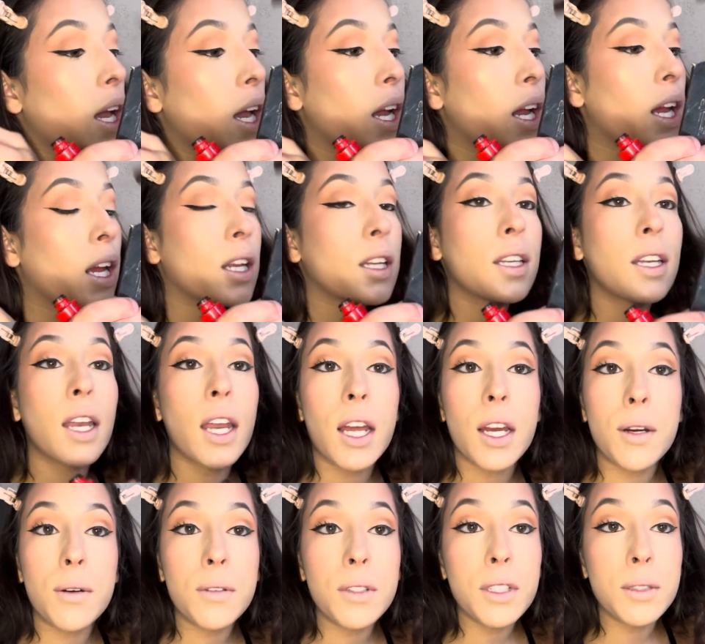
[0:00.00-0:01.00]
And
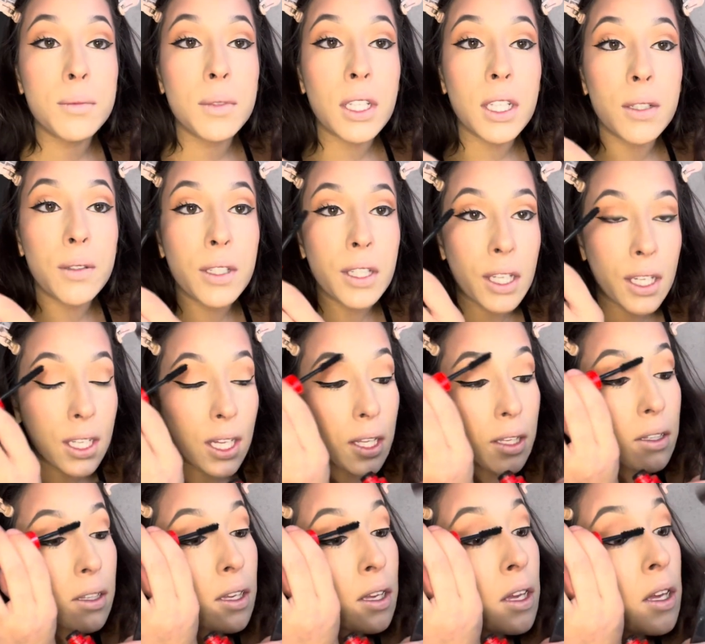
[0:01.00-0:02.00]
now I'm low-key,
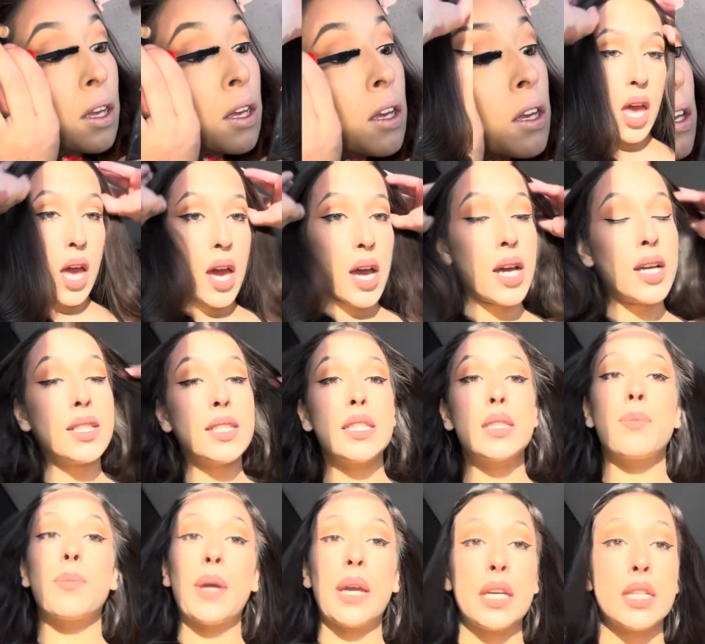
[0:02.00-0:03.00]
like, a
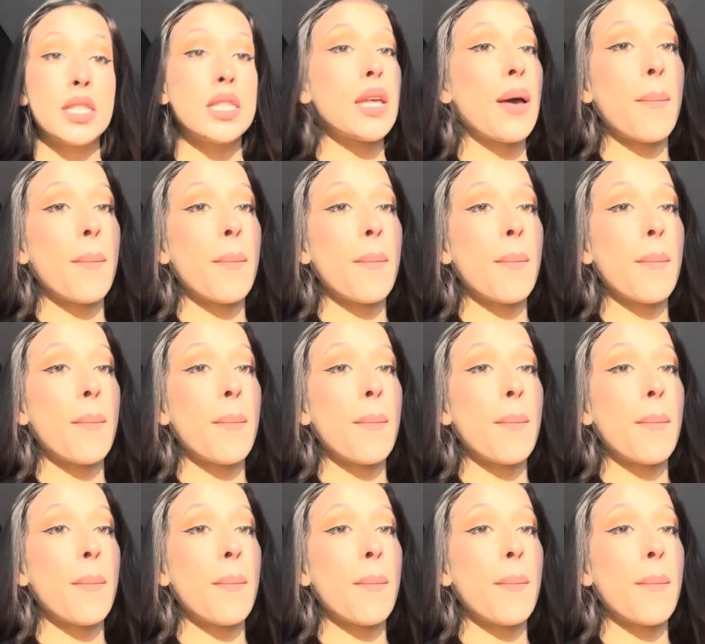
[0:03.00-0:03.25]
space